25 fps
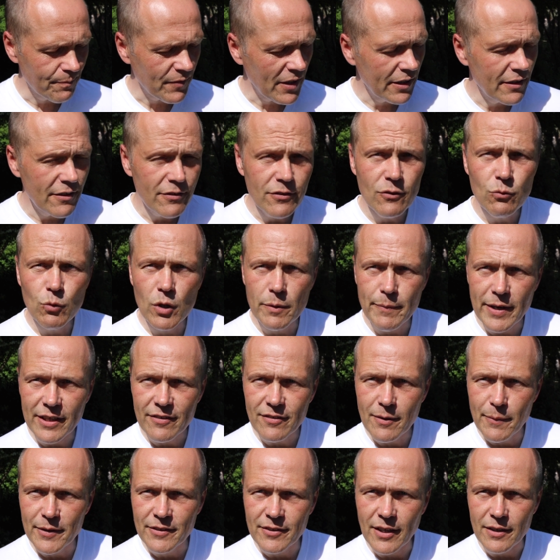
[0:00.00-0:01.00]
And this is one of my
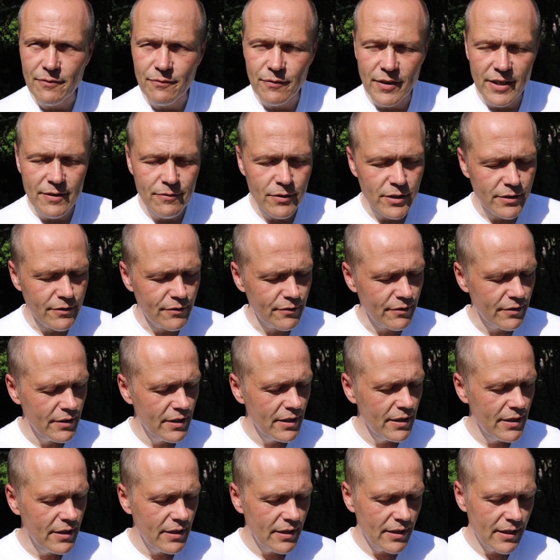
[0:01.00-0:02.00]
summertime favourites,
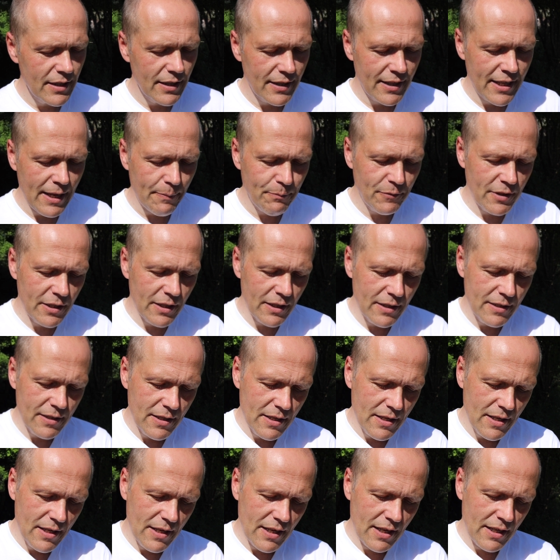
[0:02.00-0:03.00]
uh, kept in a,
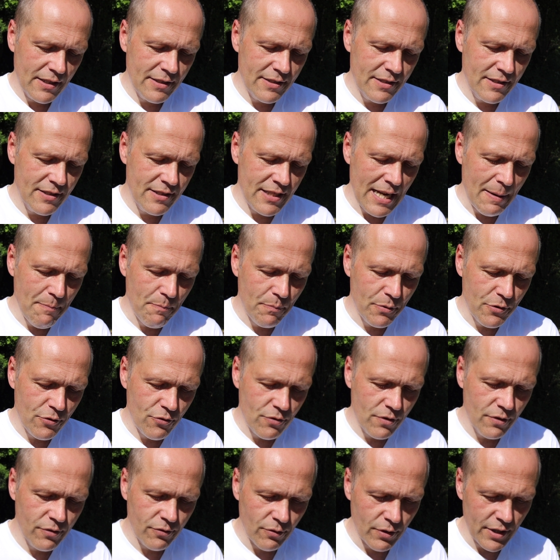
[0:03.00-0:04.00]
a damp,
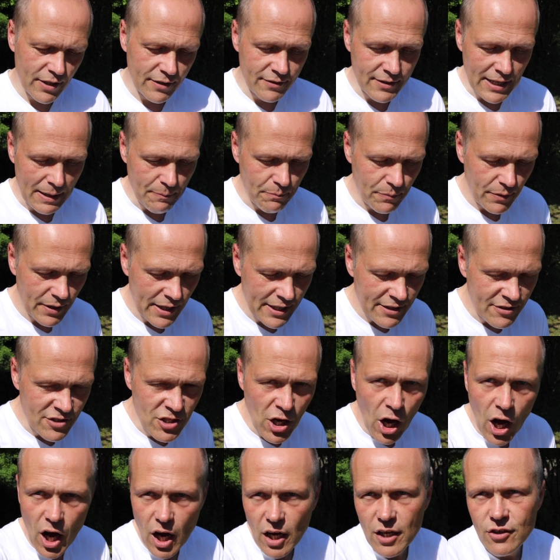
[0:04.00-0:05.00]
sorry, a damp, a
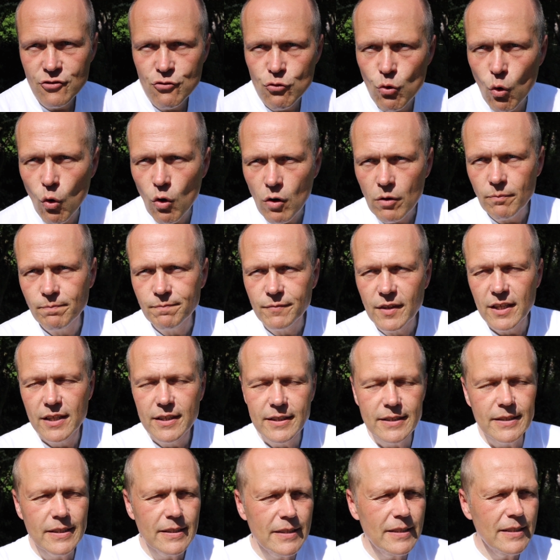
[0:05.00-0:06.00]
dark drawer
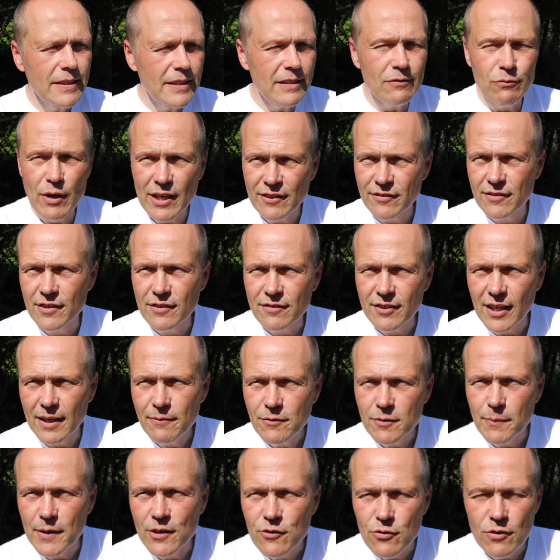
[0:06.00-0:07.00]
rest of the time
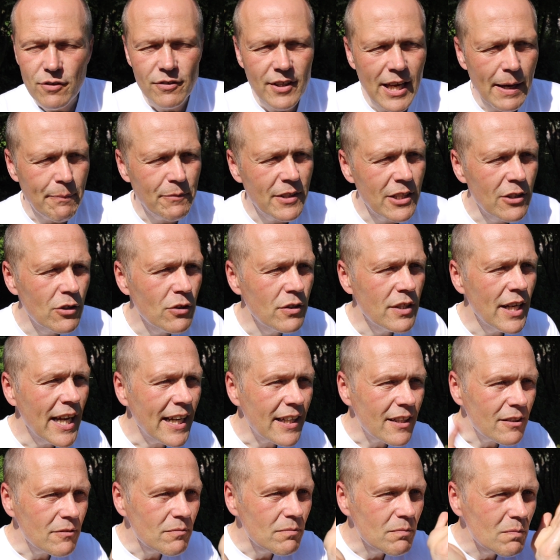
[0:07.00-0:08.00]
to make sure it's kept in good
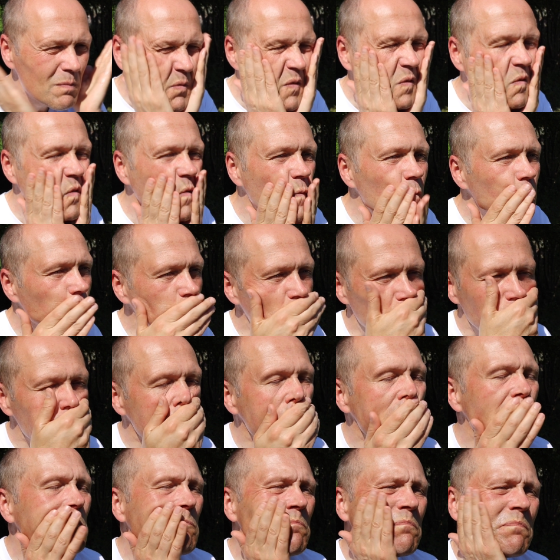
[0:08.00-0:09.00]
nick.
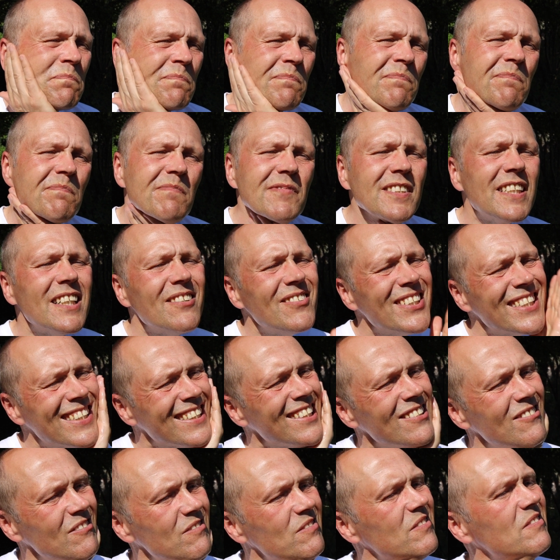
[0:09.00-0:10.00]
Hmm. there we
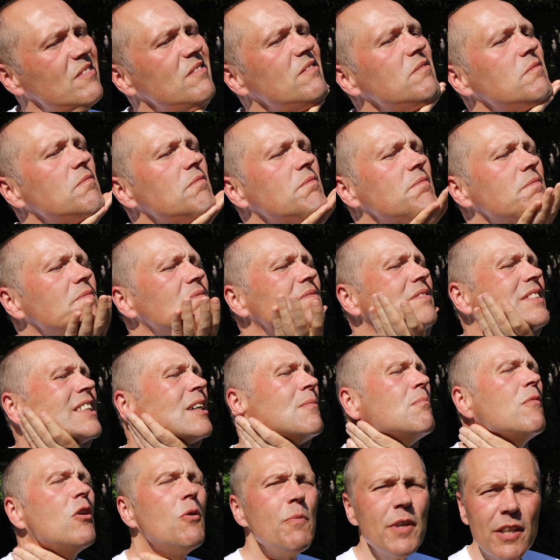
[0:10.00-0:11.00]
go. The
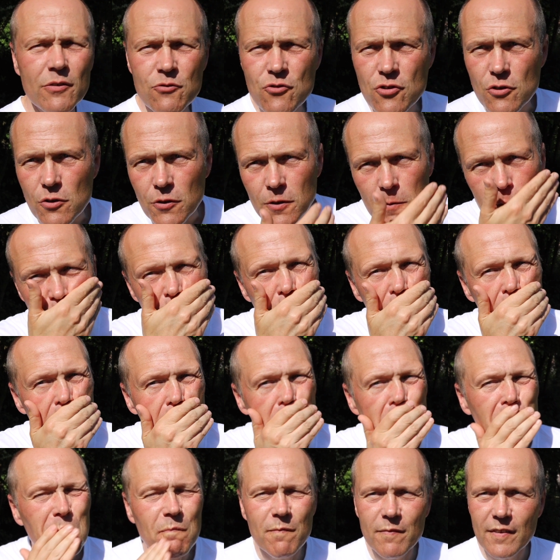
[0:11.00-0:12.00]
moment of truth.
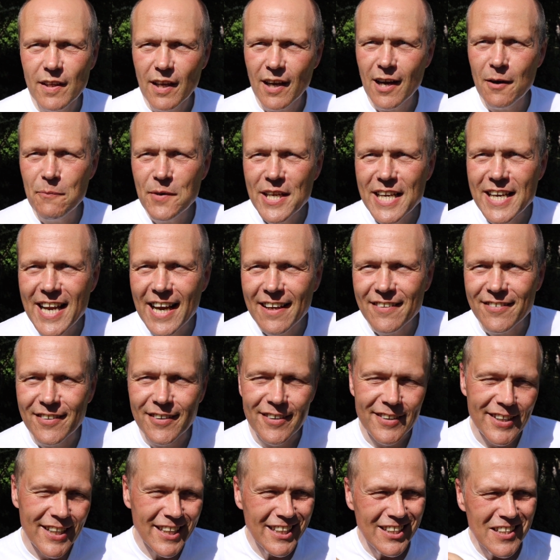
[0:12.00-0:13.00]
How many nicks
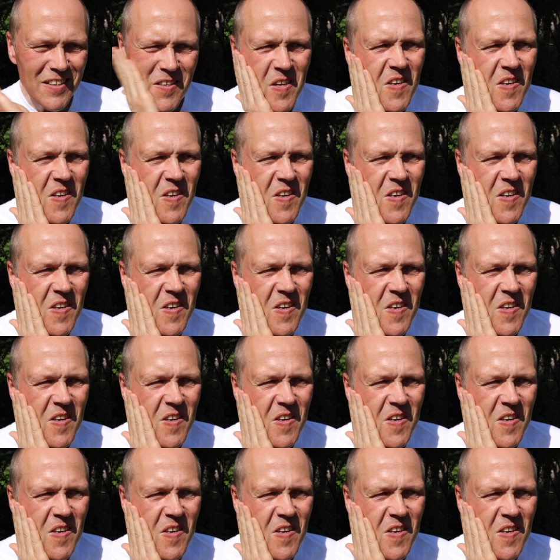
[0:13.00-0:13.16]
are there?